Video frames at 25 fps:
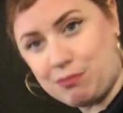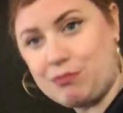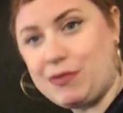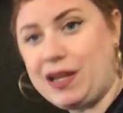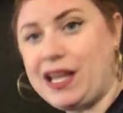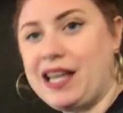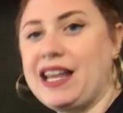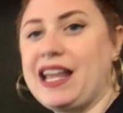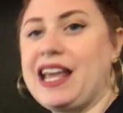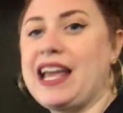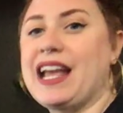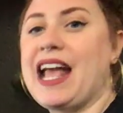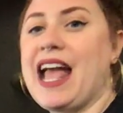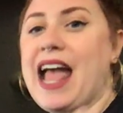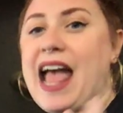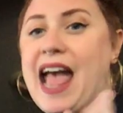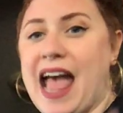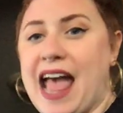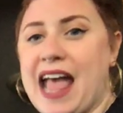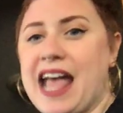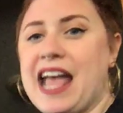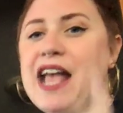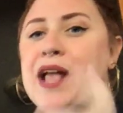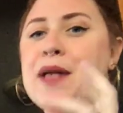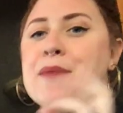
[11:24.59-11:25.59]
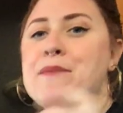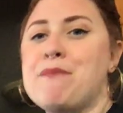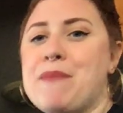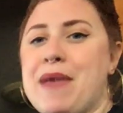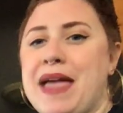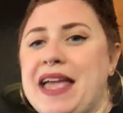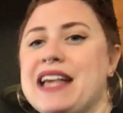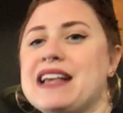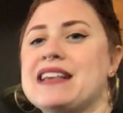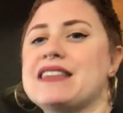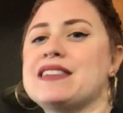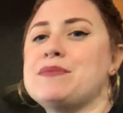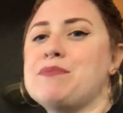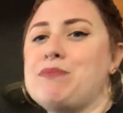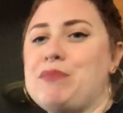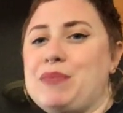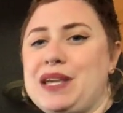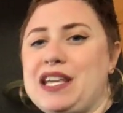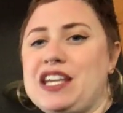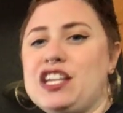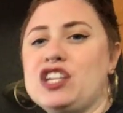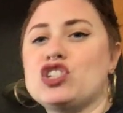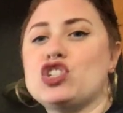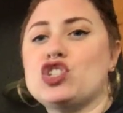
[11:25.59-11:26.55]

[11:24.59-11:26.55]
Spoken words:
meaning A makes B